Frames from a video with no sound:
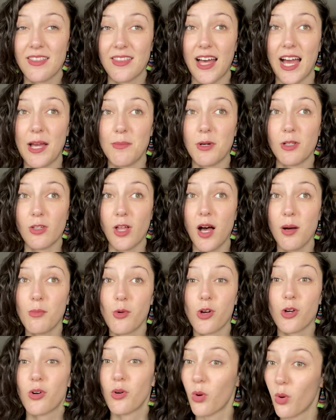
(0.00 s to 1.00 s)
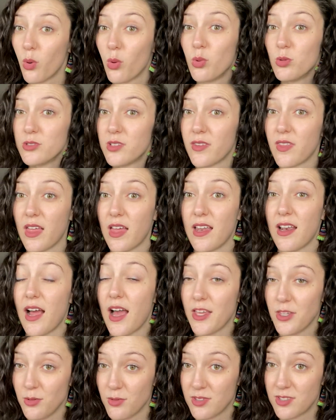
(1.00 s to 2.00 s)
that I'm a lot more cold than
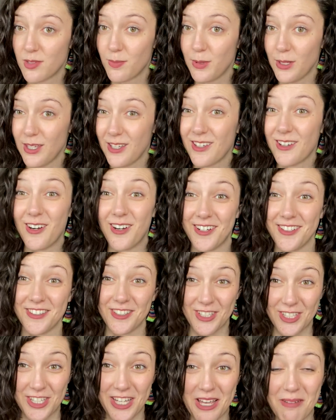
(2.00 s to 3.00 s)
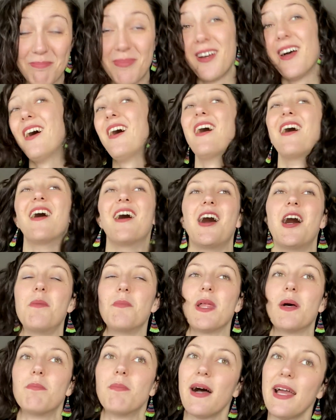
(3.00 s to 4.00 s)
I used to be on the ship.
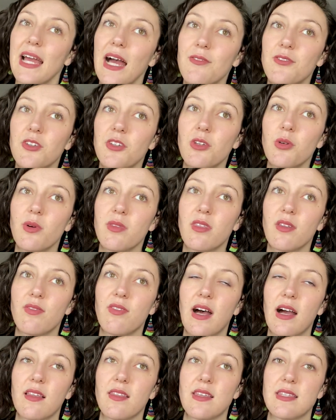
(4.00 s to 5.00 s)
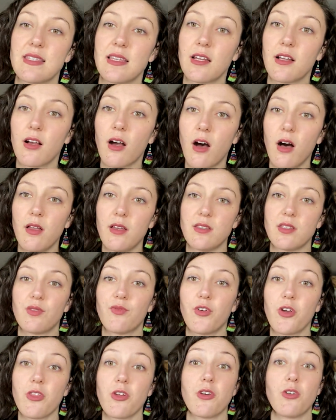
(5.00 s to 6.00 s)
That might have to do with the fact that Senegal is
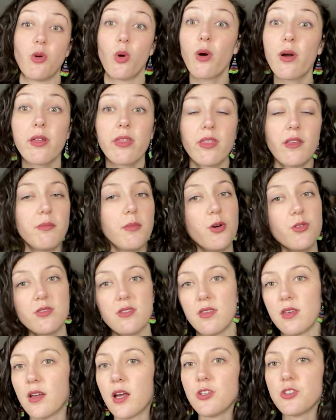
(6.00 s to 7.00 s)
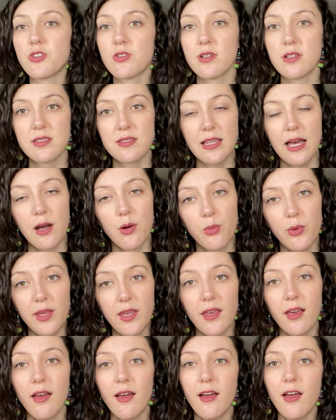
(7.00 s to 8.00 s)
further north than most of the countries that
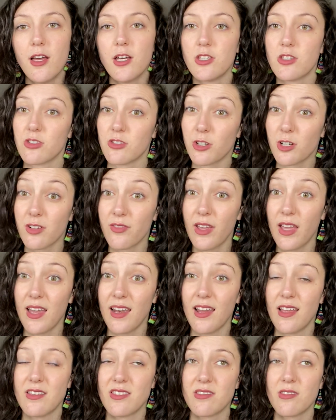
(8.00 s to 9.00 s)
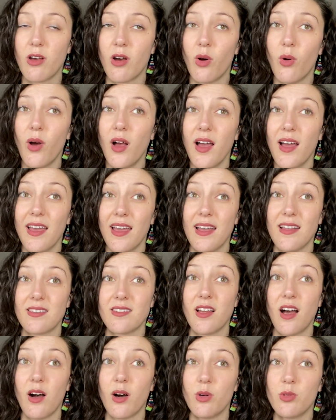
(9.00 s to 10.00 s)
we serve in. And so it's
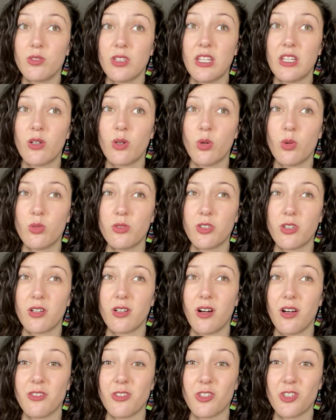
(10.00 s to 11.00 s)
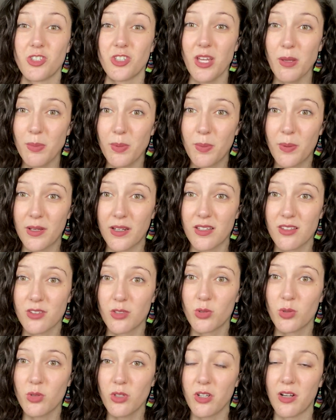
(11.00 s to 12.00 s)
not only colder on the ship, but it's
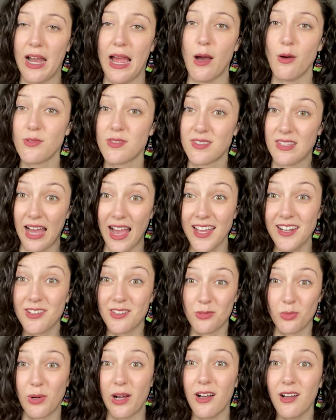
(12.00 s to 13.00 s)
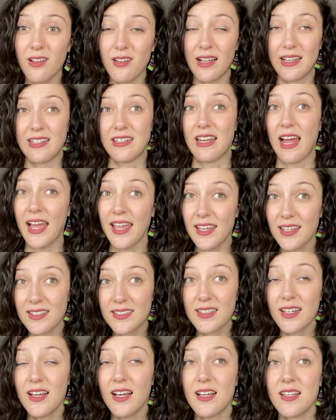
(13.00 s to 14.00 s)
cooler outside as well at
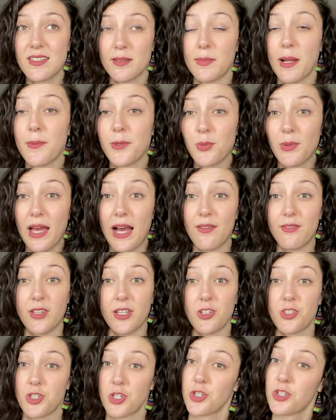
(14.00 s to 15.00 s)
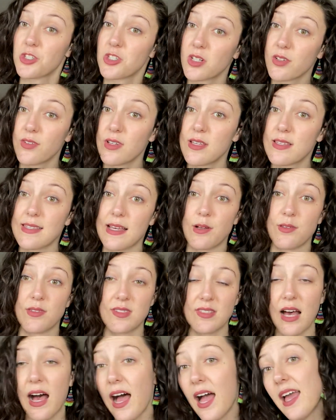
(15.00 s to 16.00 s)
night. Sometimes we have like church service
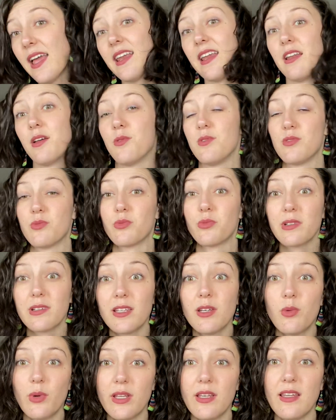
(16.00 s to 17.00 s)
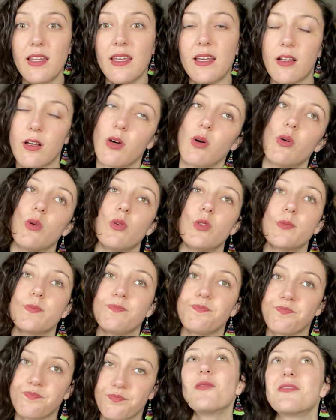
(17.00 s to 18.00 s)
outside and it was really windy and cold.
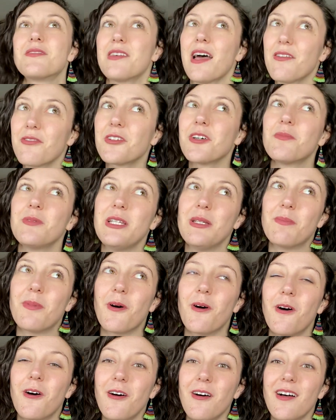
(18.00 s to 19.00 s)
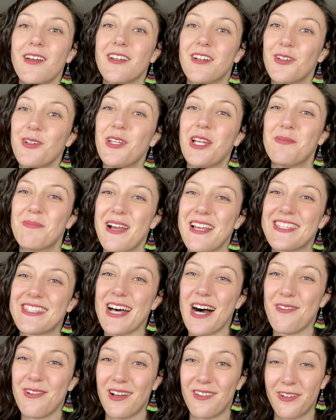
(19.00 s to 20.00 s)
Several people, including
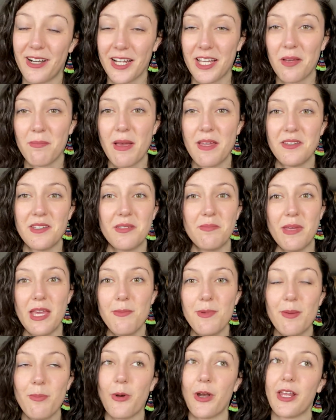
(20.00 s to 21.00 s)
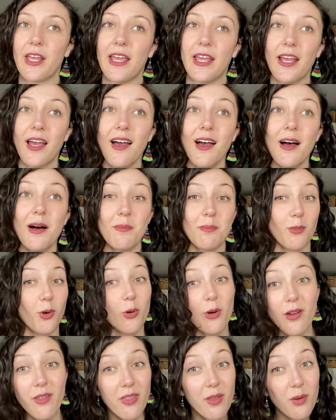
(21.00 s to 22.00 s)
myself, have recommended maybe bringing
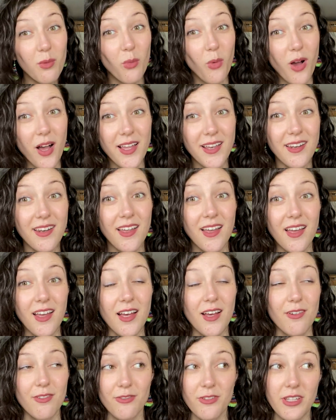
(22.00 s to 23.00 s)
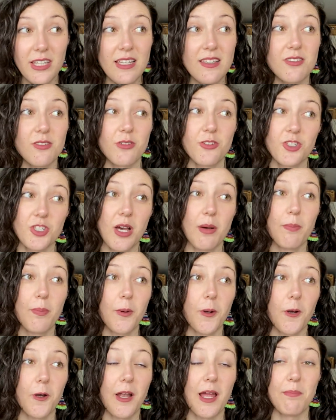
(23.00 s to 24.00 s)
more than one fleece or
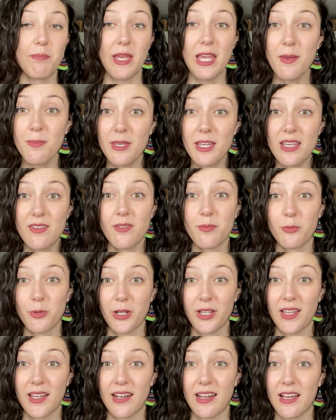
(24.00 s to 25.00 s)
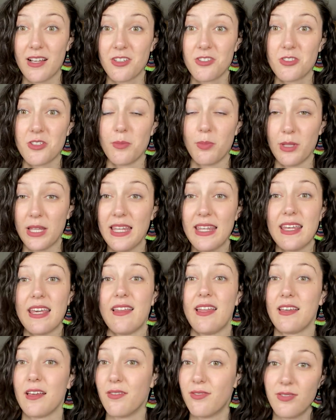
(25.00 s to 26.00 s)
jumper and maybe even bringing an extra blanket,
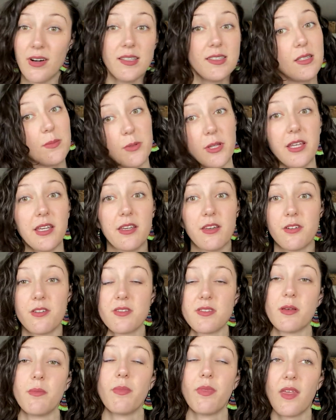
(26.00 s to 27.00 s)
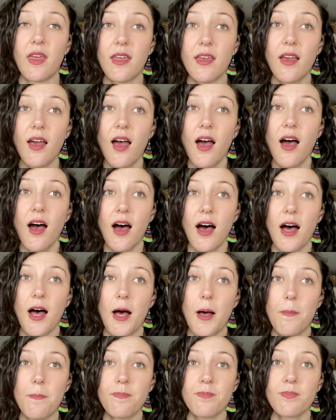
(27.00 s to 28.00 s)
like a fuzzy blanket or something.
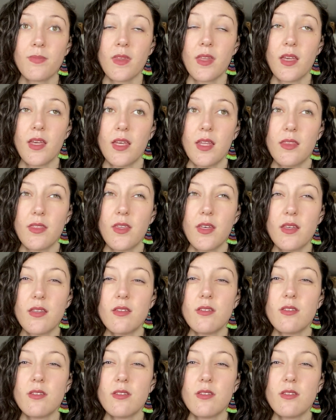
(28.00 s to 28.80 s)
The